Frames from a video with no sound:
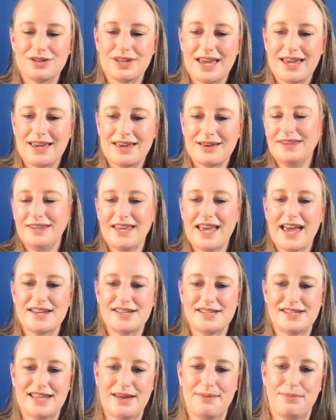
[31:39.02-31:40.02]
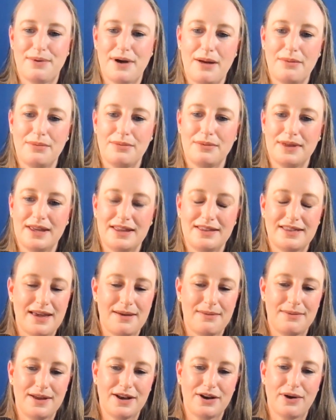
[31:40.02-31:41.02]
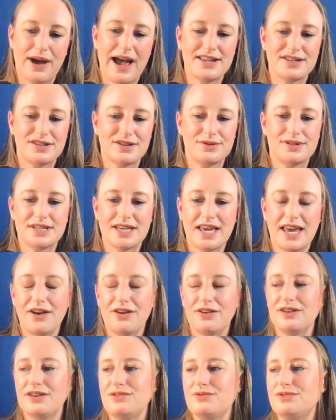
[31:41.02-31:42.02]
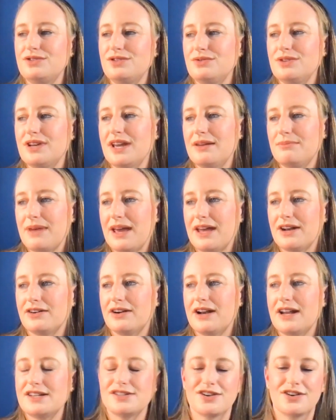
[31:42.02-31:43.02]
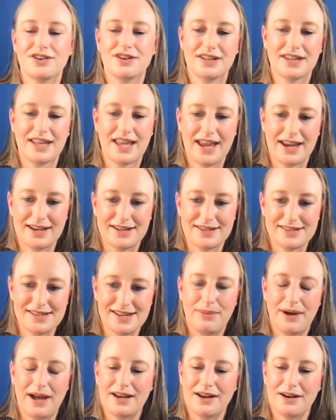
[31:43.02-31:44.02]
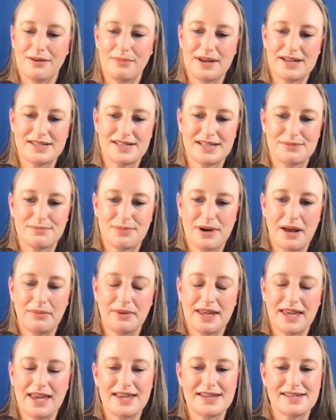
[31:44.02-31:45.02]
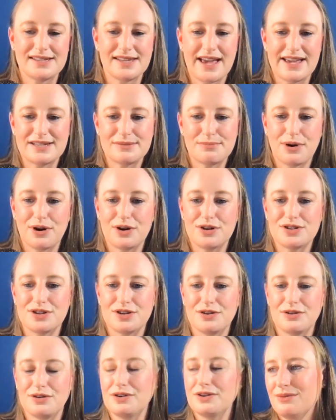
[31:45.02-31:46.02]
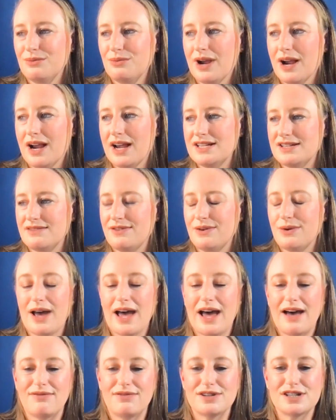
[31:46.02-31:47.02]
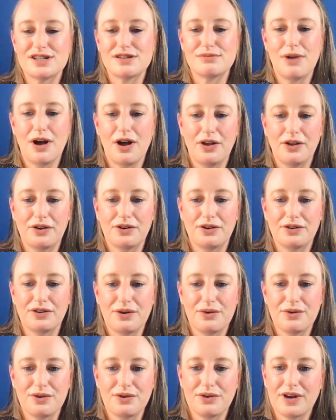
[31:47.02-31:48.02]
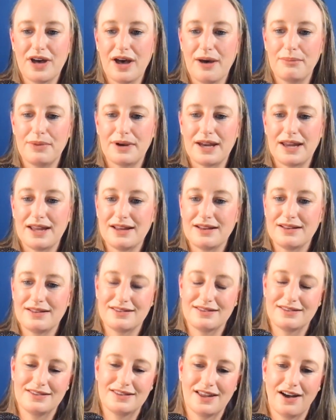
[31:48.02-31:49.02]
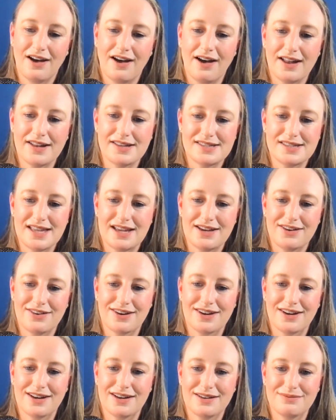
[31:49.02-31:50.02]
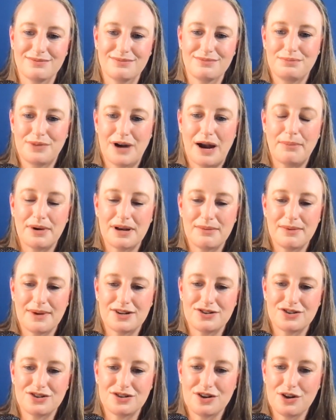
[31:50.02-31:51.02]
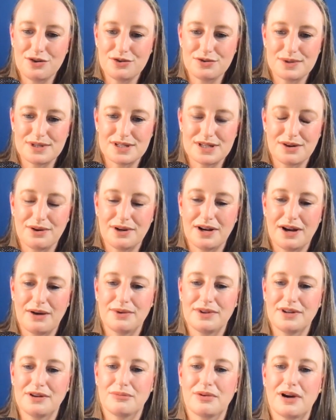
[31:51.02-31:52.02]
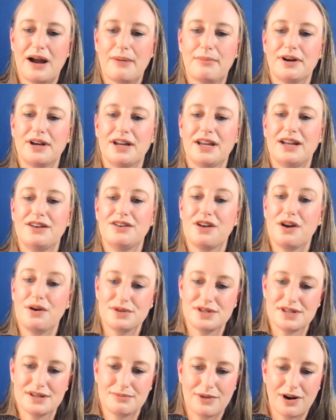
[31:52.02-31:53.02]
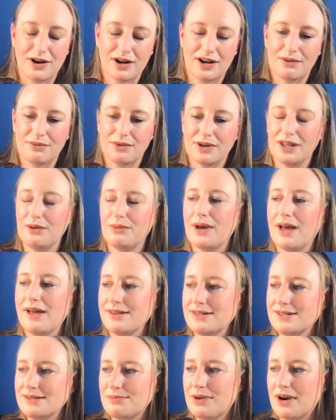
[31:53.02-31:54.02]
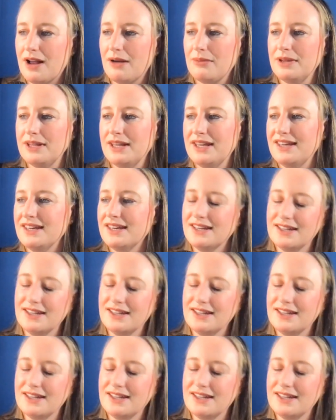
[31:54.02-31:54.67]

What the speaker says: Like, yes, as you scale, you do get better at certain things, but your business probably is less personal. Whereas if you have a smaller local company, the odds that property manager knows what's going on with your property, knows the market really well, is probably